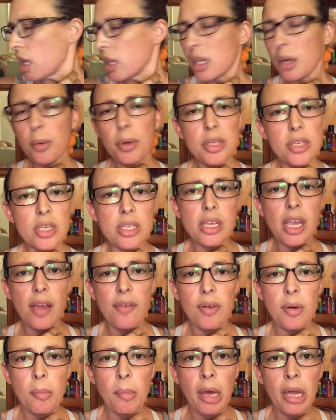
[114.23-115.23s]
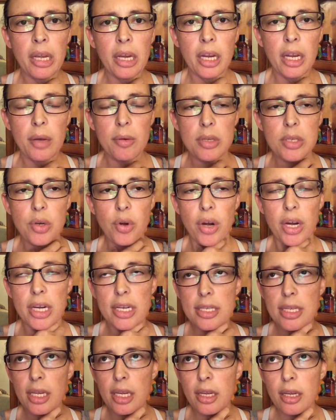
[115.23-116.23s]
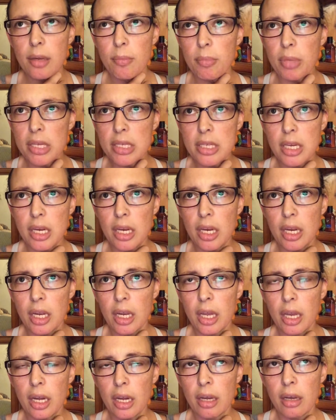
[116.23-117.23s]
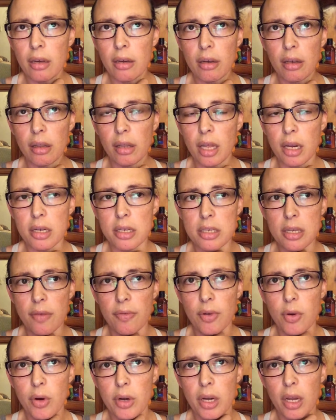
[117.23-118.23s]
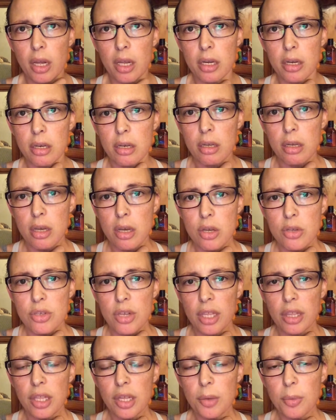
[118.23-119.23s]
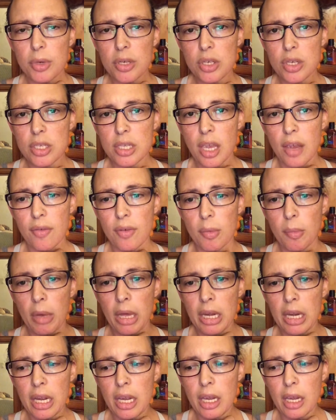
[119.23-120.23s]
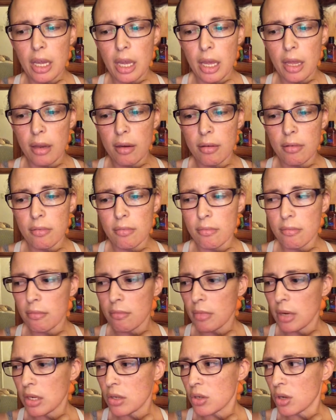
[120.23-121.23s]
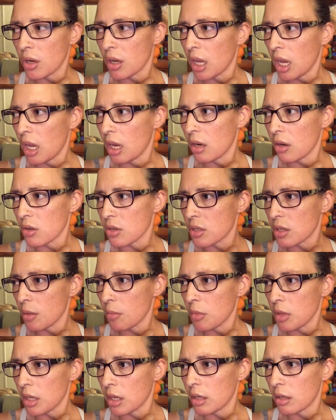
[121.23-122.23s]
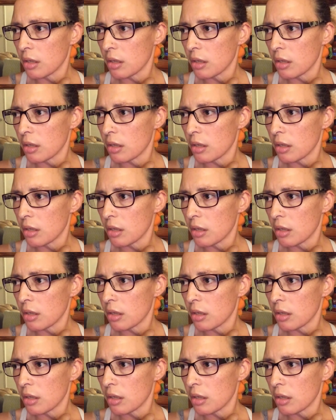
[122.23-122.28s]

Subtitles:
I think we just gave her money. It was crazy, busy, and a lot of stuff going on. So I think we just gave her money and made you a cake or something.